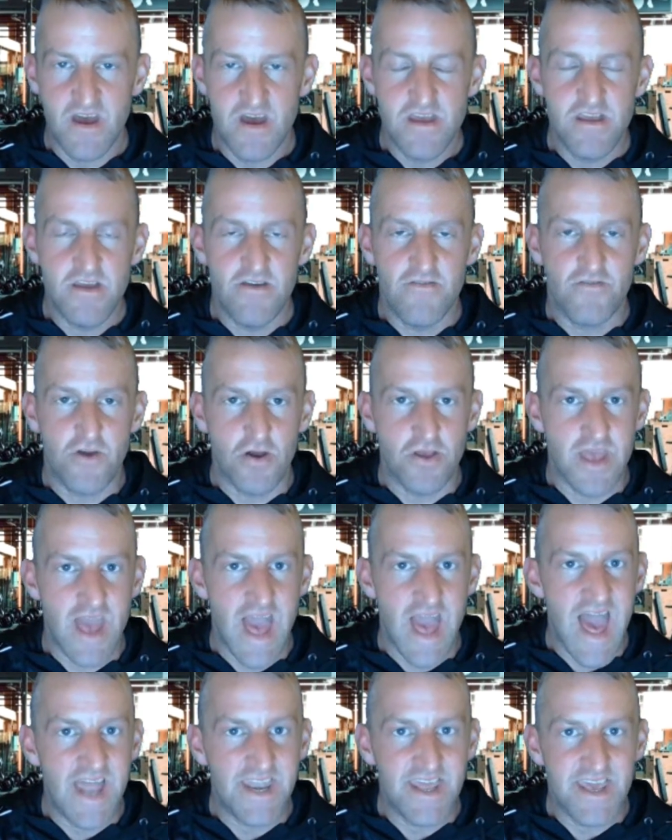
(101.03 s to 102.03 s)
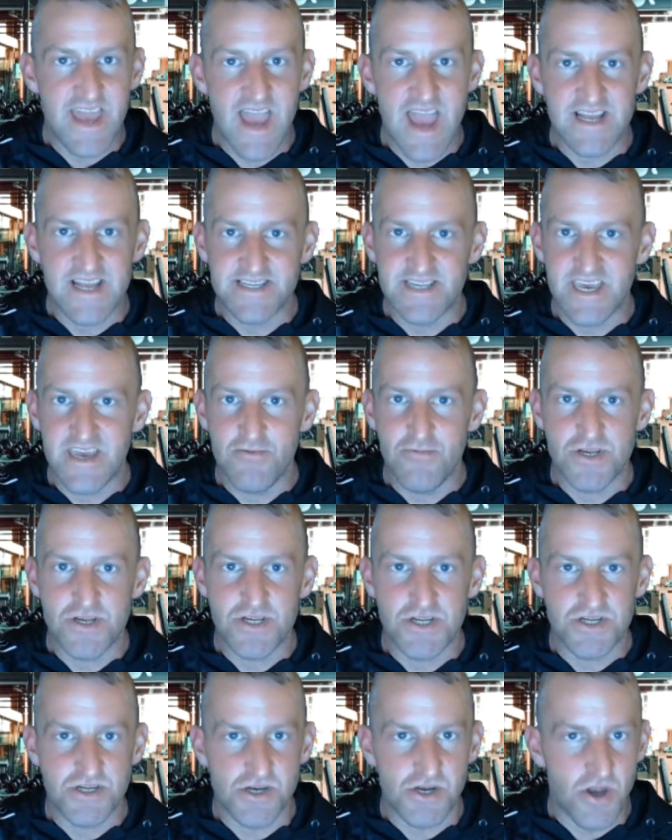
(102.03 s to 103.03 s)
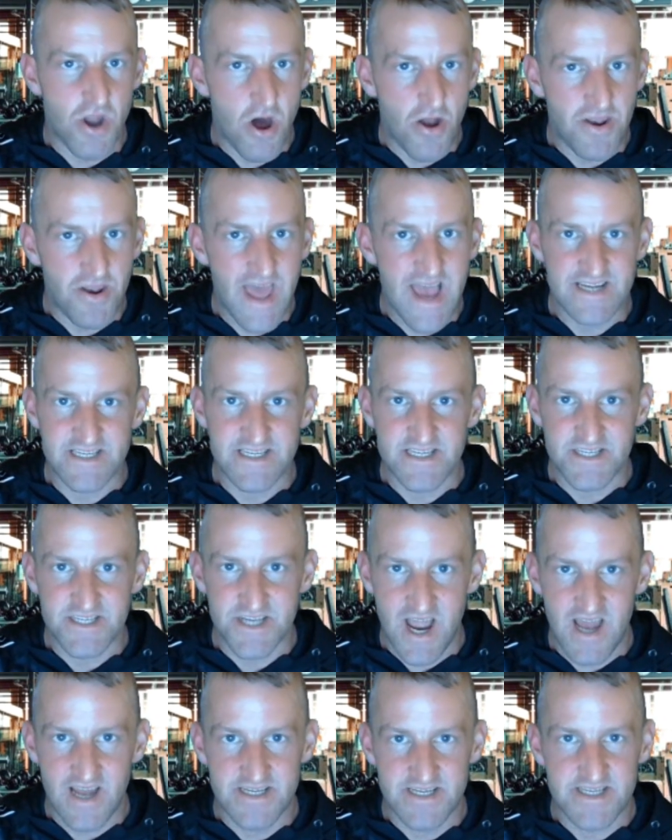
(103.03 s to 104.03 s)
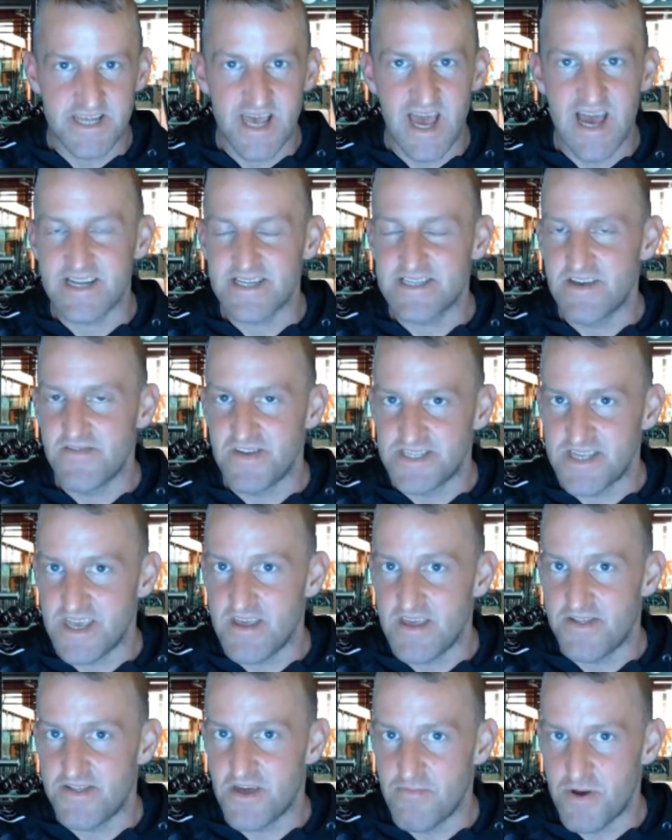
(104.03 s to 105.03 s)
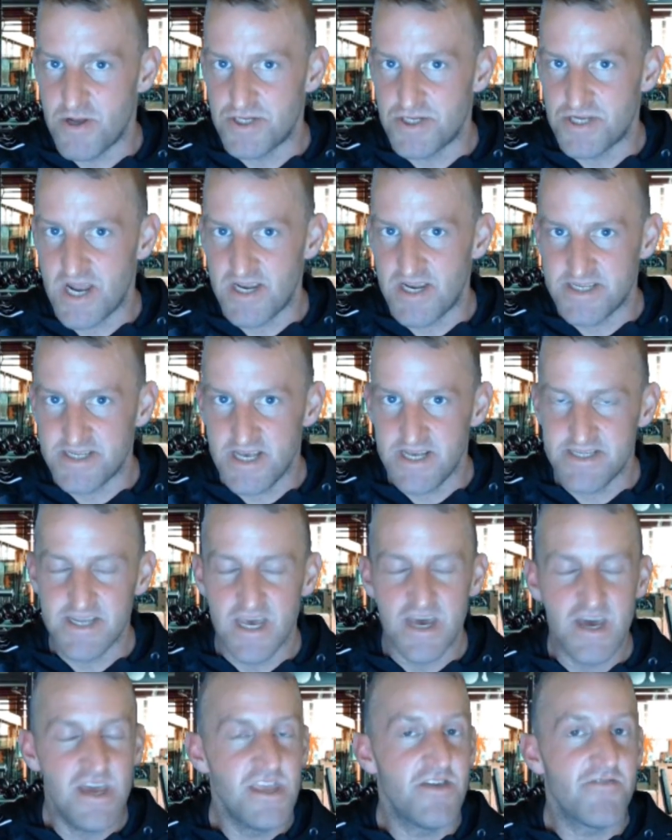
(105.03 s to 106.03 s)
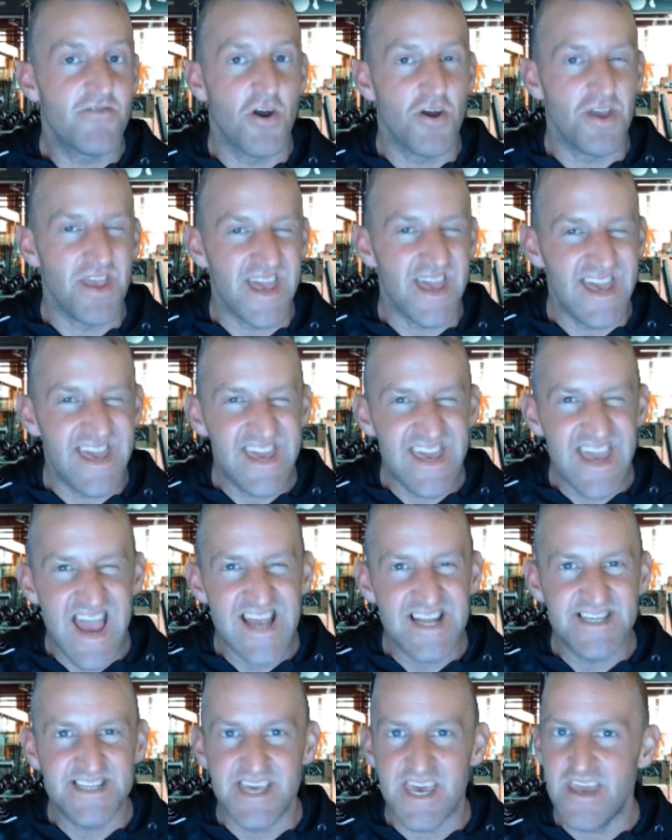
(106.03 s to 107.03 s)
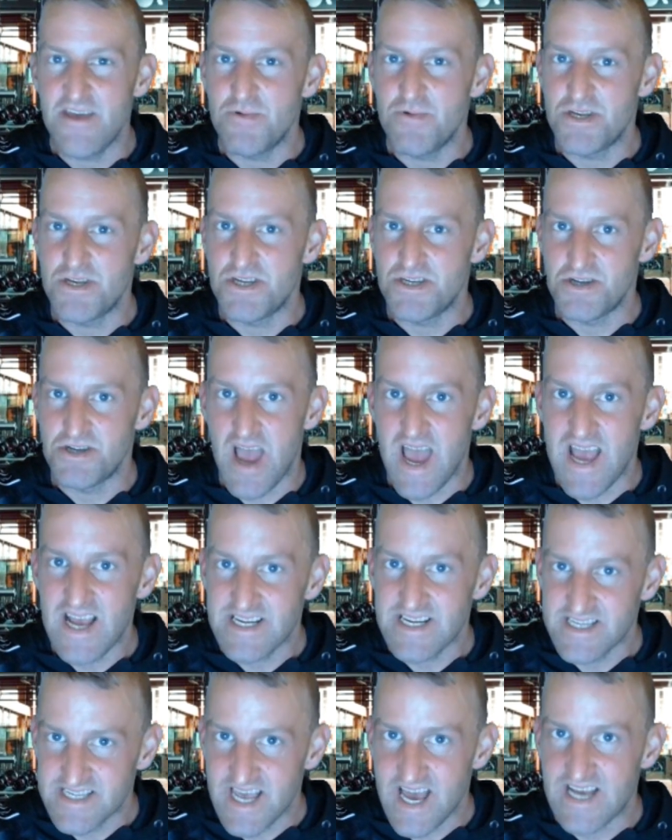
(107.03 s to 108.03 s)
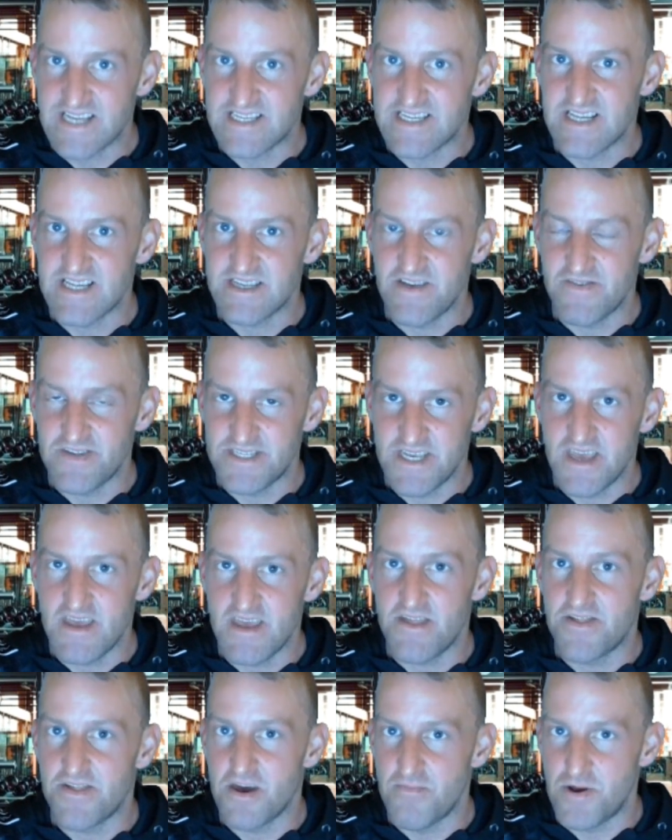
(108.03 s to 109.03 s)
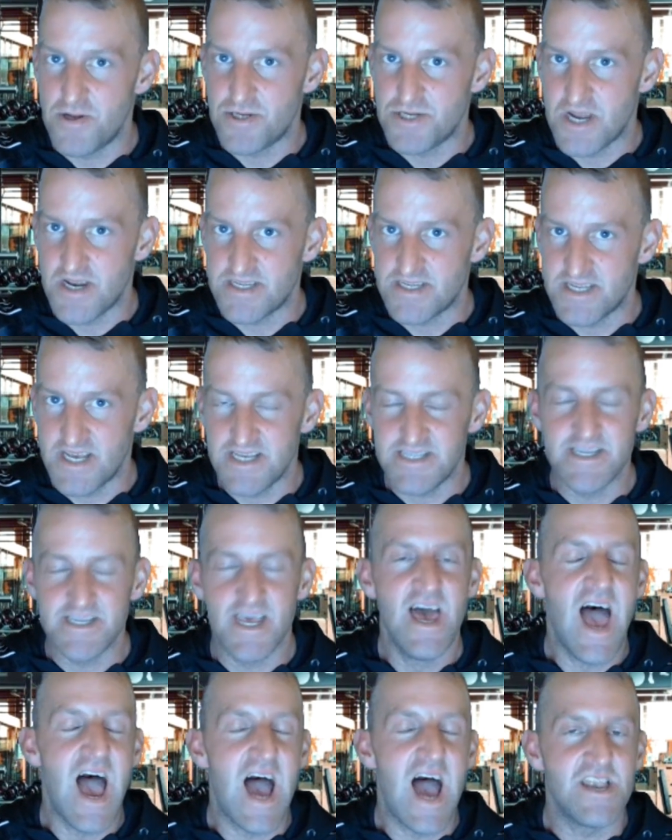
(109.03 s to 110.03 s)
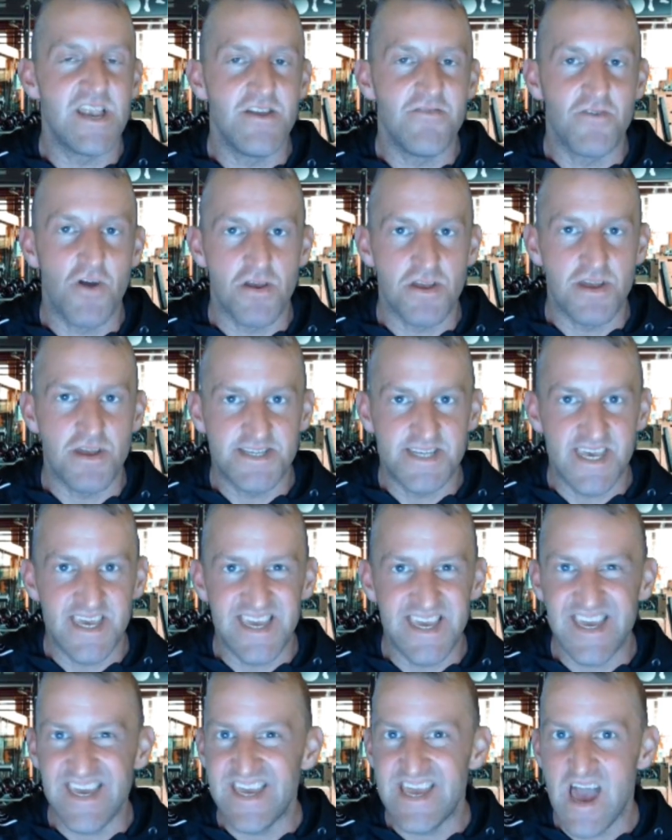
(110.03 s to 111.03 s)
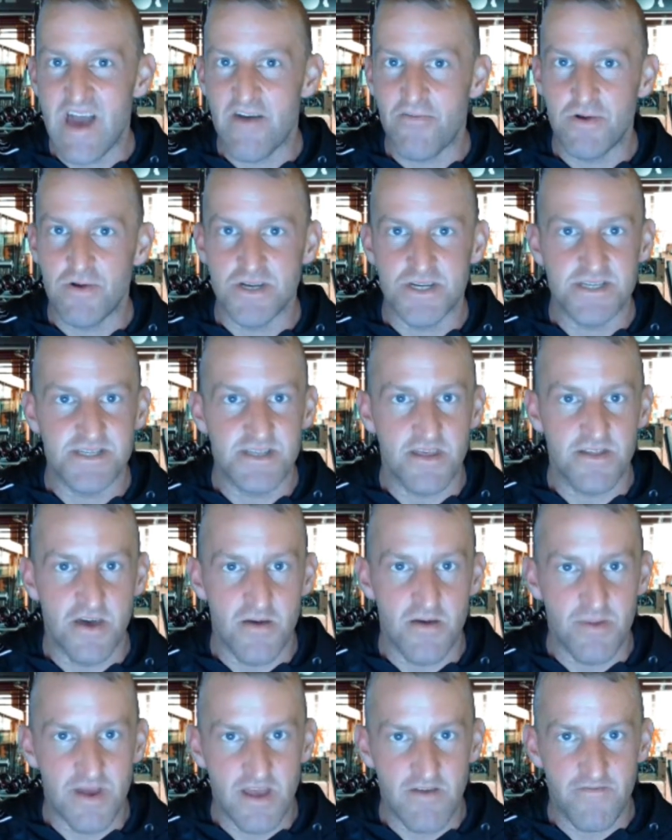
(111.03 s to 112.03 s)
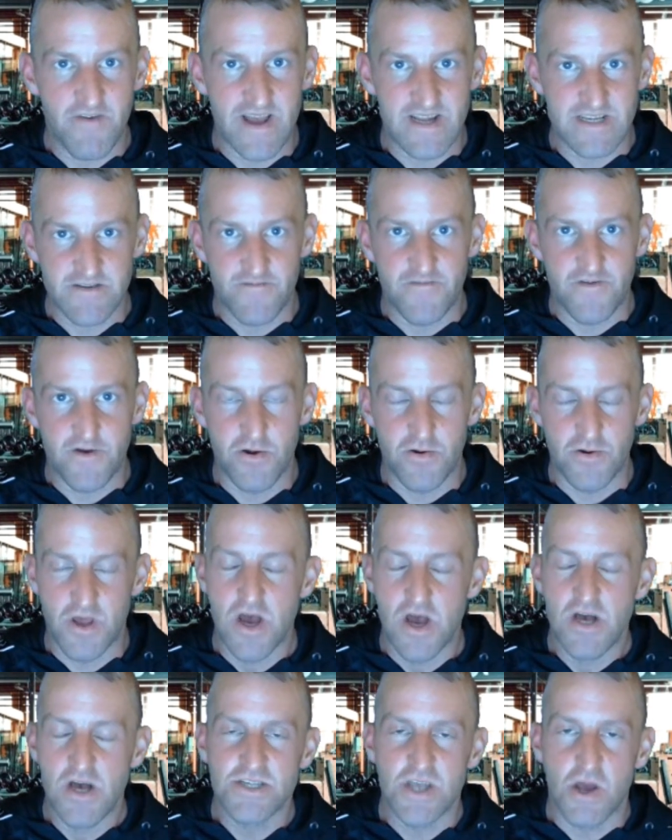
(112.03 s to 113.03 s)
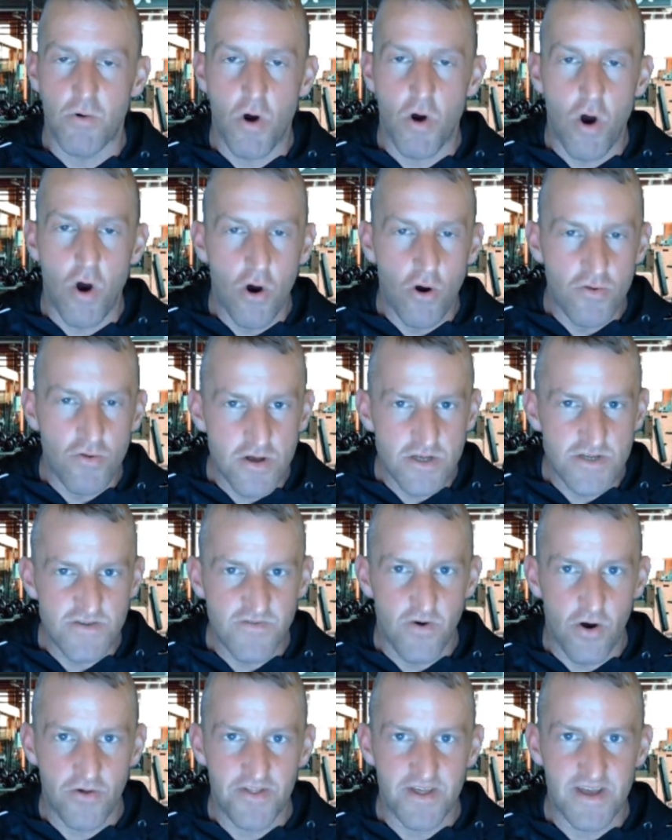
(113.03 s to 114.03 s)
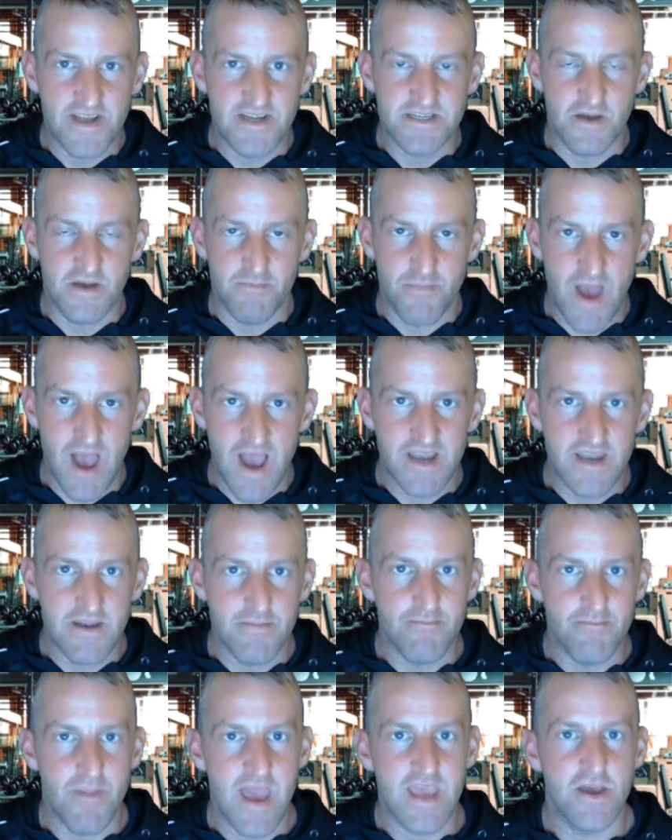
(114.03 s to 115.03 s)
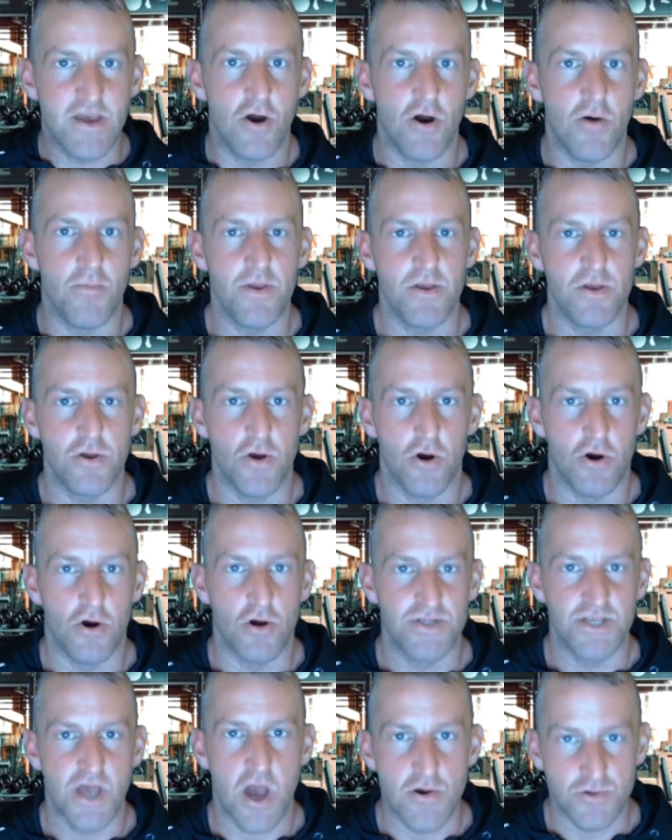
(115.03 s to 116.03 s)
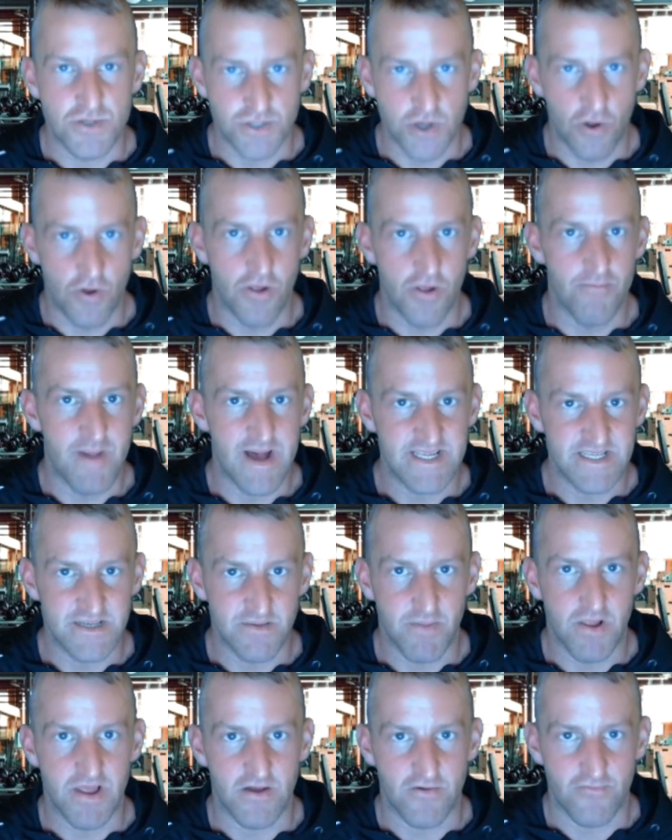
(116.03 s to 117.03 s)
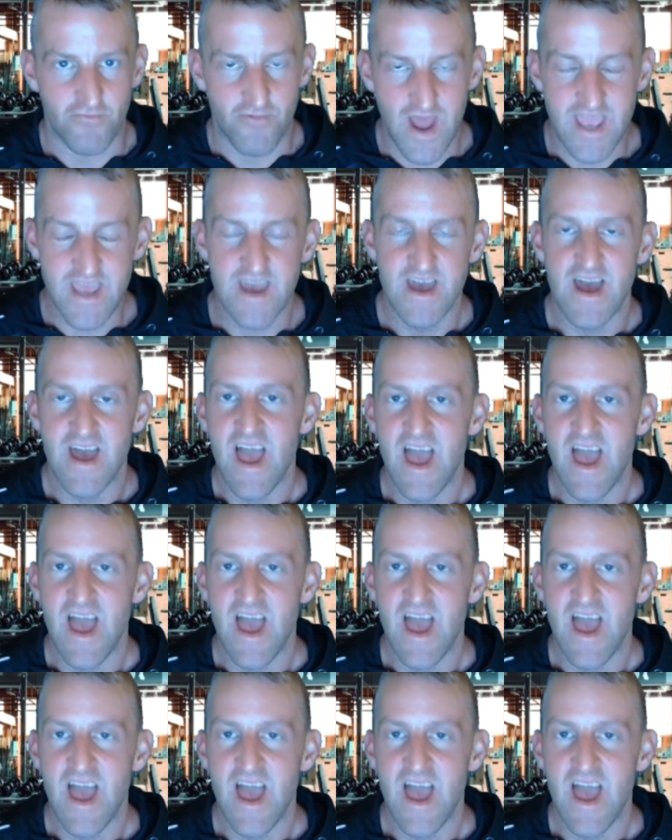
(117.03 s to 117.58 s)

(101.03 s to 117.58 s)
You've got your NEAT, which is your non-exercise activity thermogenesis. You've got your EAT, which is your exercise activity thermogenesis. And you've got your TEF, which is the thermic effect of food. So all those four things combined make up your total metabolic rate.